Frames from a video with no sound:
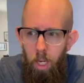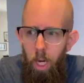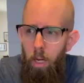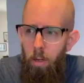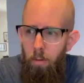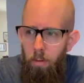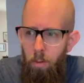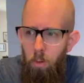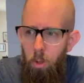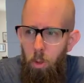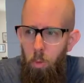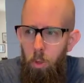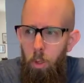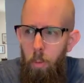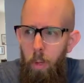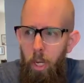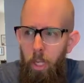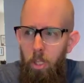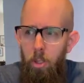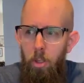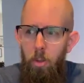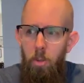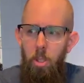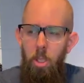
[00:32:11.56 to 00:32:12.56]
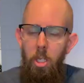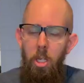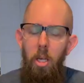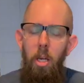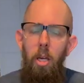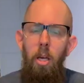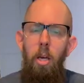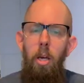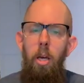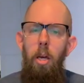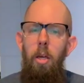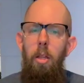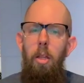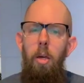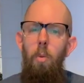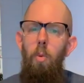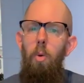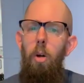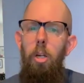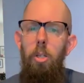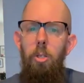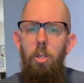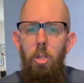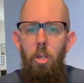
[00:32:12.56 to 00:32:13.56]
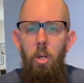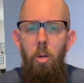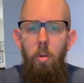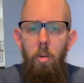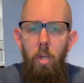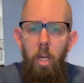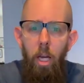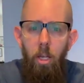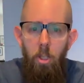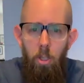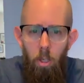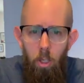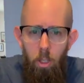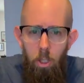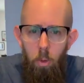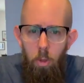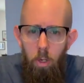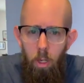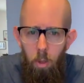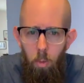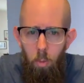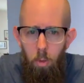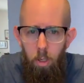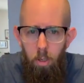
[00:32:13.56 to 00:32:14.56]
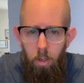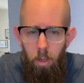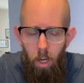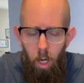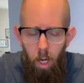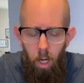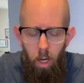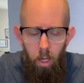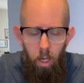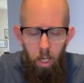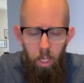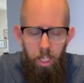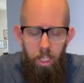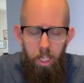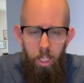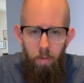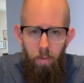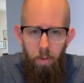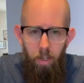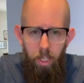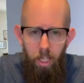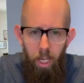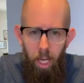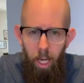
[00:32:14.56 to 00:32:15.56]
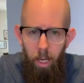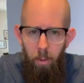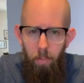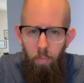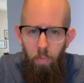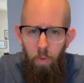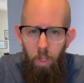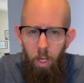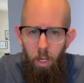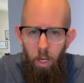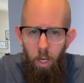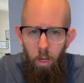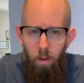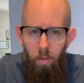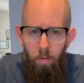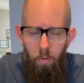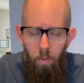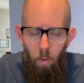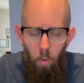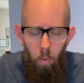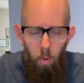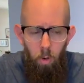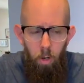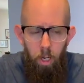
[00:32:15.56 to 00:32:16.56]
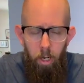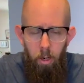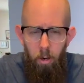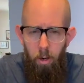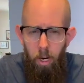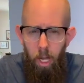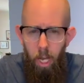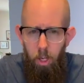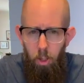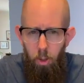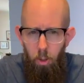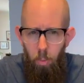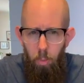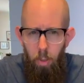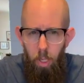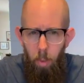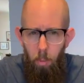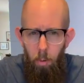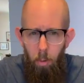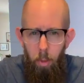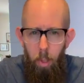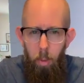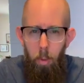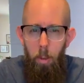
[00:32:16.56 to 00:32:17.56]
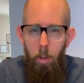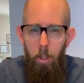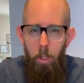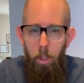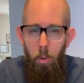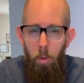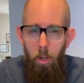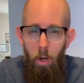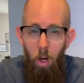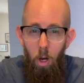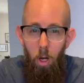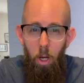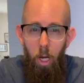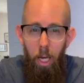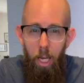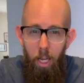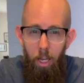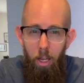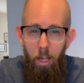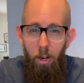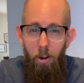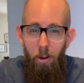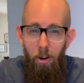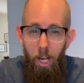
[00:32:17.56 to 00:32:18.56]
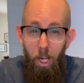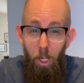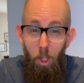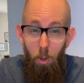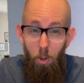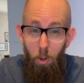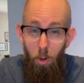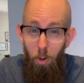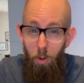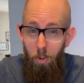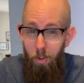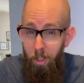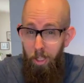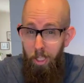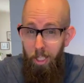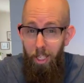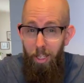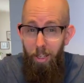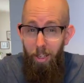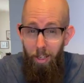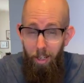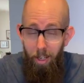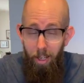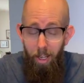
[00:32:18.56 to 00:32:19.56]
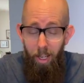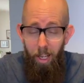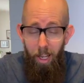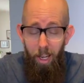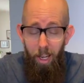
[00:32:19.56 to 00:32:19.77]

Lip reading: yeah, it was one in Mexico City that won. So yeah, so I'll do another one a different time for international people. Maybe I'll do an international only